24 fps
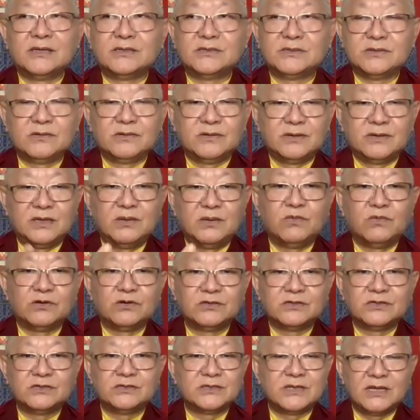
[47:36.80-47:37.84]
So
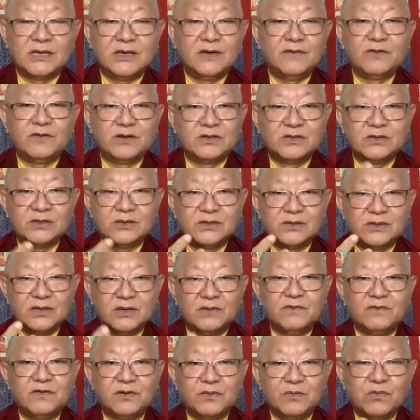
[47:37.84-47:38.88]
emotions are
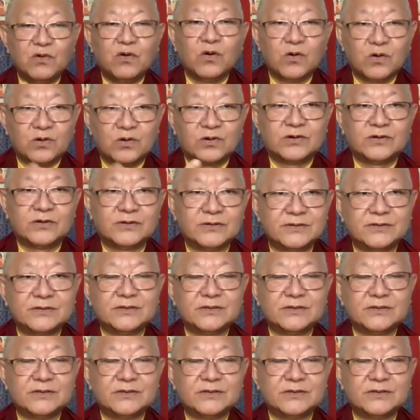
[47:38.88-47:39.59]
even more.